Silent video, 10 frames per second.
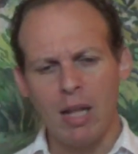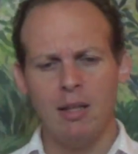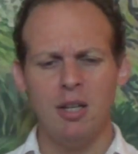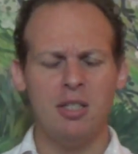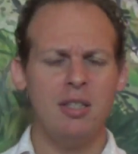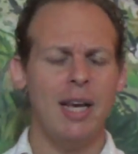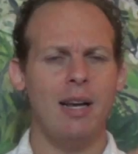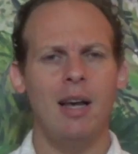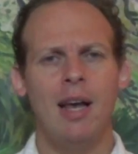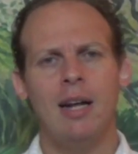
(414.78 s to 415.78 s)
There is
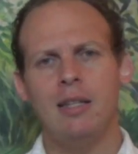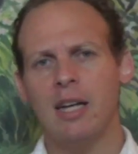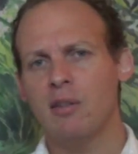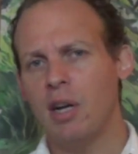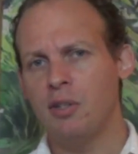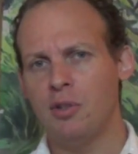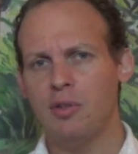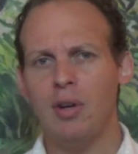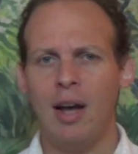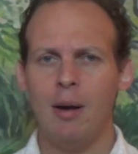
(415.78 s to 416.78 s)
like TechCrunch
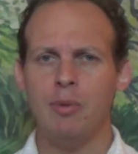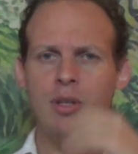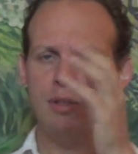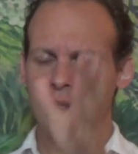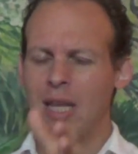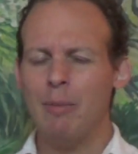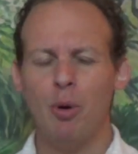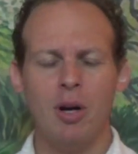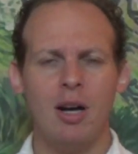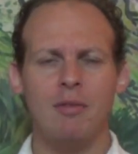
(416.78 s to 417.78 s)
Disrupt, there's a
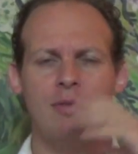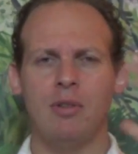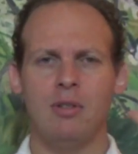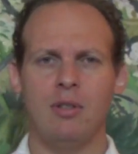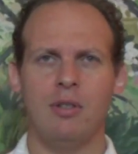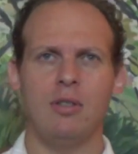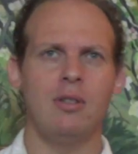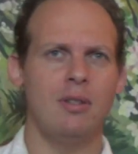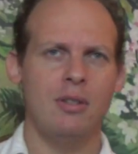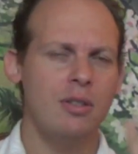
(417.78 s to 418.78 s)
demo conference,
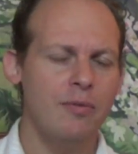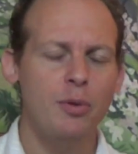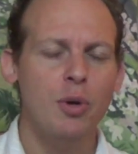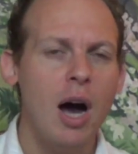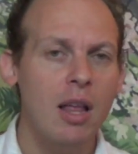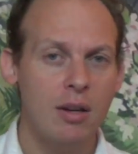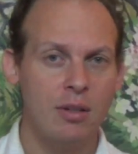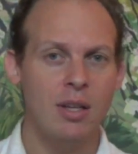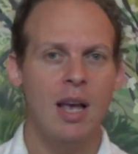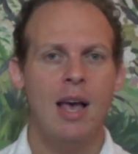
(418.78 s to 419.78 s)
there's a few
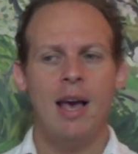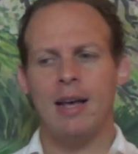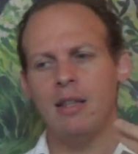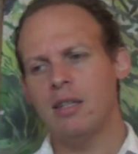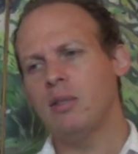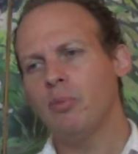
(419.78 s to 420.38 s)
others, and there are